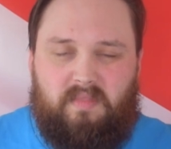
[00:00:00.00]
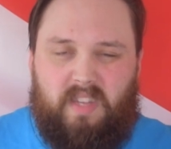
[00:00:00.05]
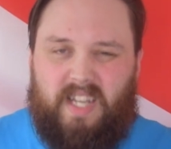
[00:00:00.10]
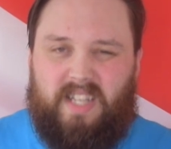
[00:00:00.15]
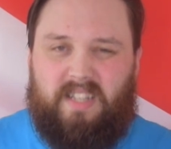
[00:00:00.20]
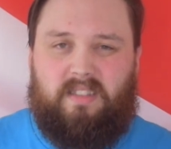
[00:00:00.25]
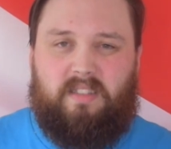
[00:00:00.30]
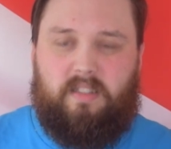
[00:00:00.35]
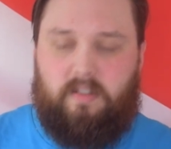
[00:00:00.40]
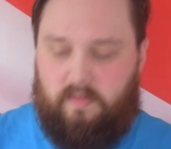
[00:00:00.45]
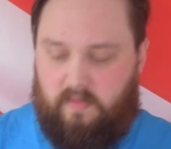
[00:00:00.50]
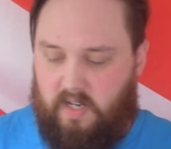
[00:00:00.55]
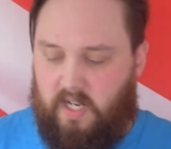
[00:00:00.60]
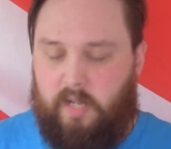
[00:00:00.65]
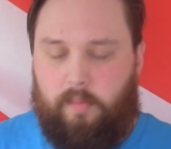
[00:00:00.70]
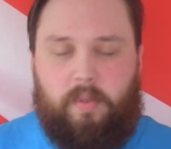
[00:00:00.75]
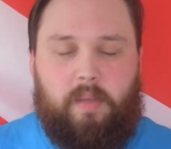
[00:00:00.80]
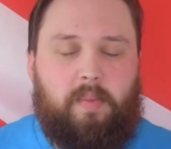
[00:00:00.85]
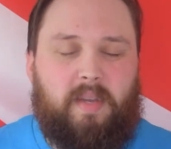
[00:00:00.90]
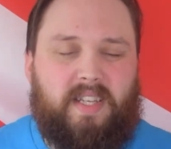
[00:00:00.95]
and sort of
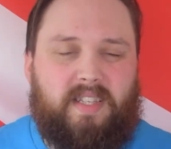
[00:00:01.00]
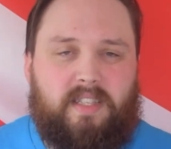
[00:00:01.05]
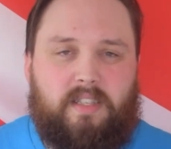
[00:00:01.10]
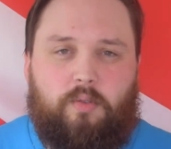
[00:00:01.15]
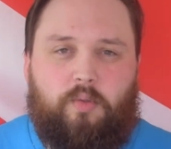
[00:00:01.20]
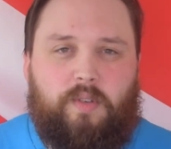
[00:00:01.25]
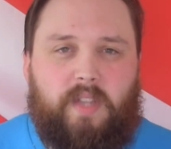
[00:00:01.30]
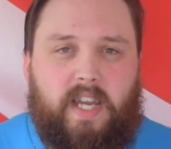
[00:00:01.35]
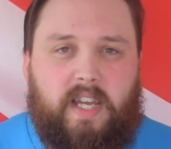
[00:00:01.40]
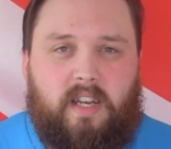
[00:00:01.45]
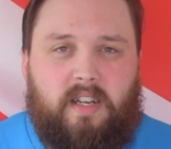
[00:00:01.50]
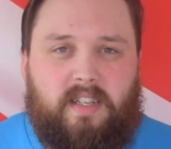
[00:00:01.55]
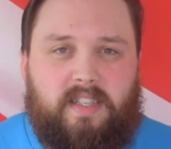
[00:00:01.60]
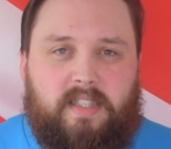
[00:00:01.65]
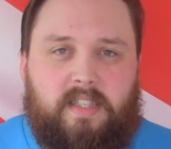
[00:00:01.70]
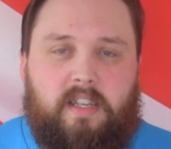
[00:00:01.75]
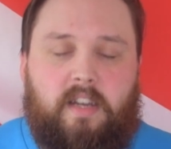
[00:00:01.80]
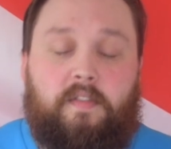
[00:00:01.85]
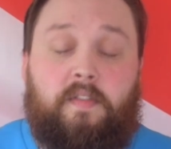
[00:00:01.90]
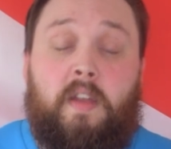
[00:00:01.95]
clippy bits and all that kind of
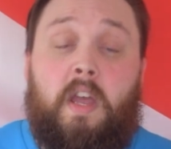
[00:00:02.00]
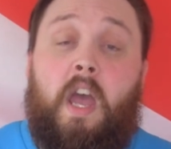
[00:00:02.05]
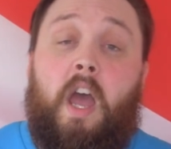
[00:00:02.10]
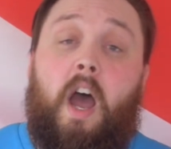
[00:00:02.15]
stuff.